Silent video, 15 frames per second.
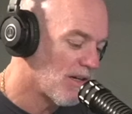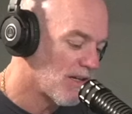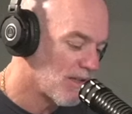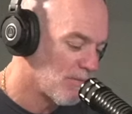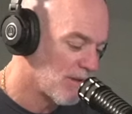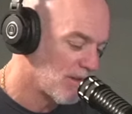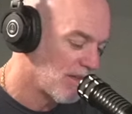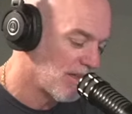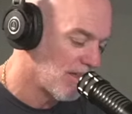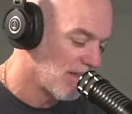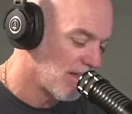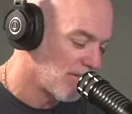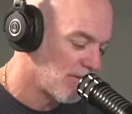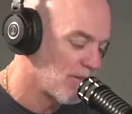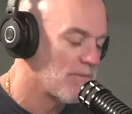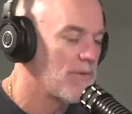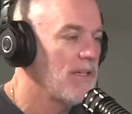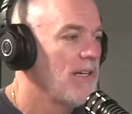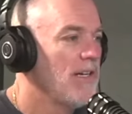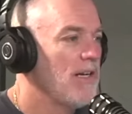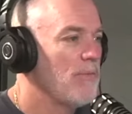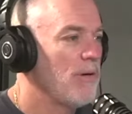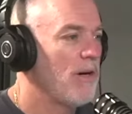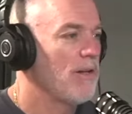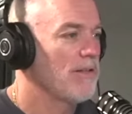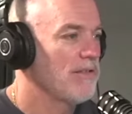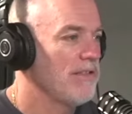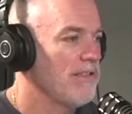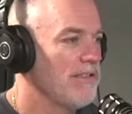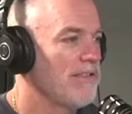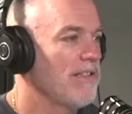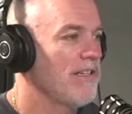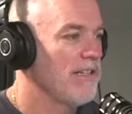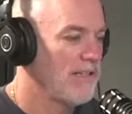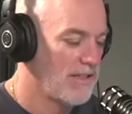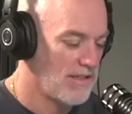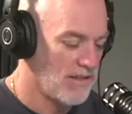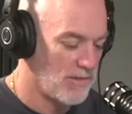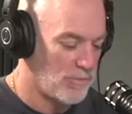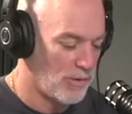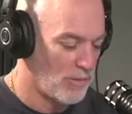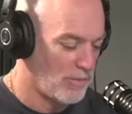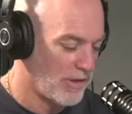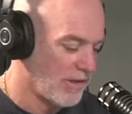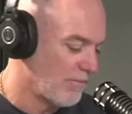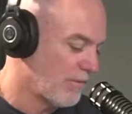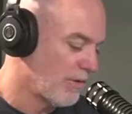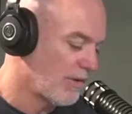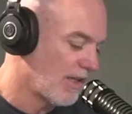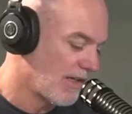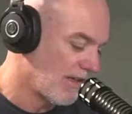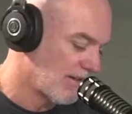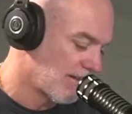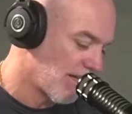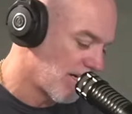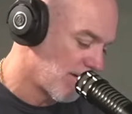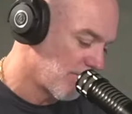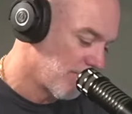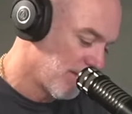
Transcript: about the election policies in an appropriate mood lighting setup.